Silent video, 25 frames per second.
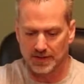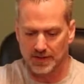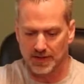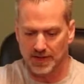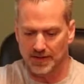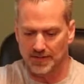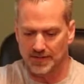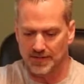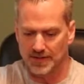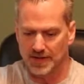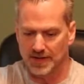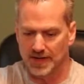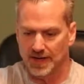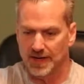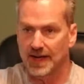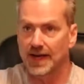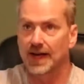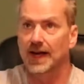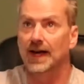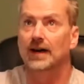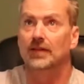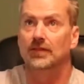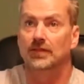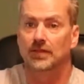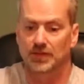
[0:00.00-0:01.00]
and then I
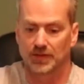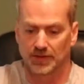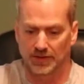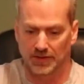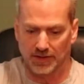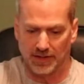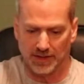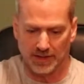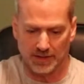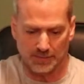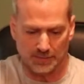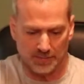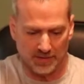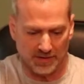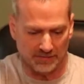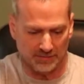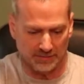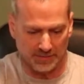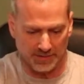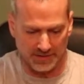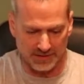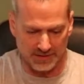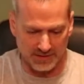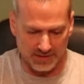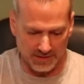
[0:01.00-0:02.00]
have the light above
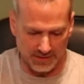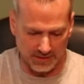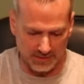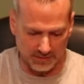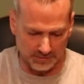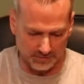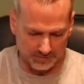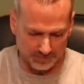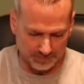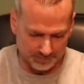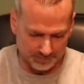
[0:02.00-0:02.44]
me, so